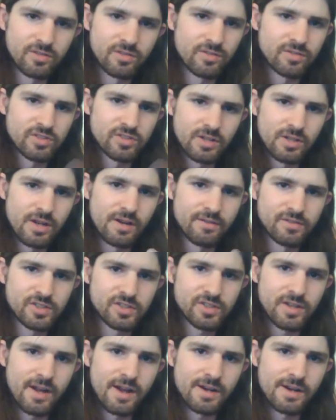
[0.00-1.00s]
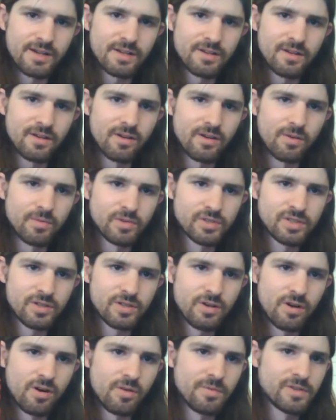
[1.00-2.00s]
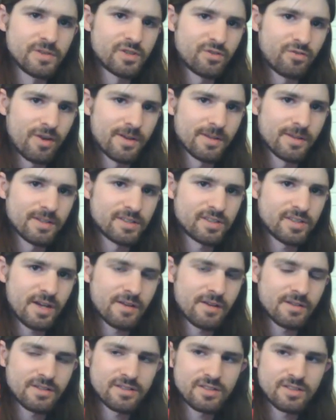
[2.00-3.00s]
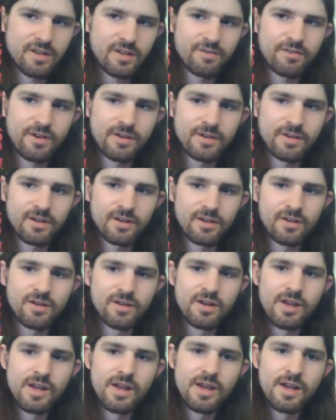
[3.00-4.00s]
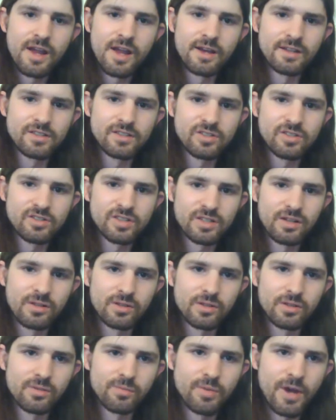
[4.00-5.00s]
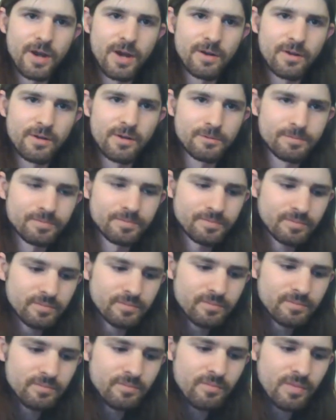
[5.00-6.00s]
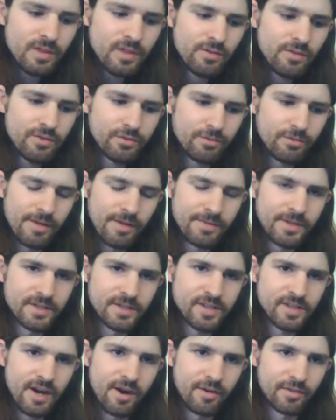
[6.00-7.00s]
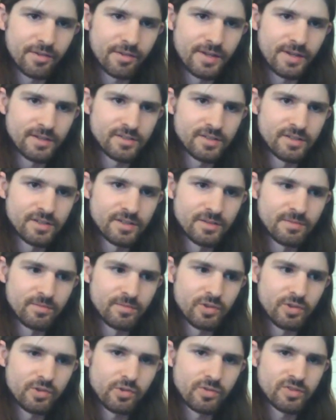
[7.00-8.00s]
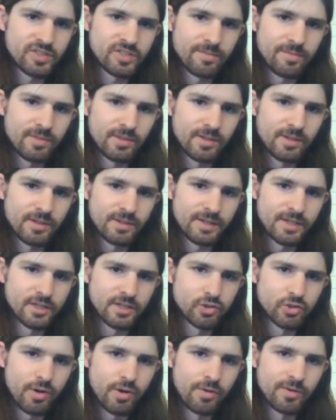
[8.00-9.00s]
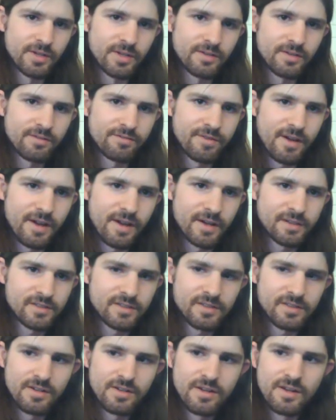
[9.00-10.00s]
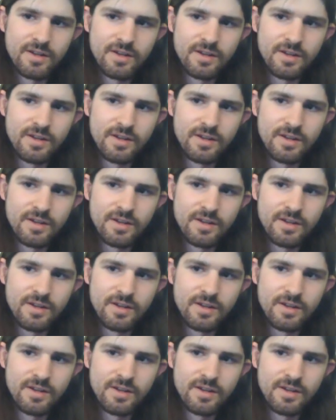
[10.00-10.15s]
So there's a lot of sliding and almost fretless sounding stuff on here, and he's using a loop pedal throughout the entire thing to simulate like a droning effect.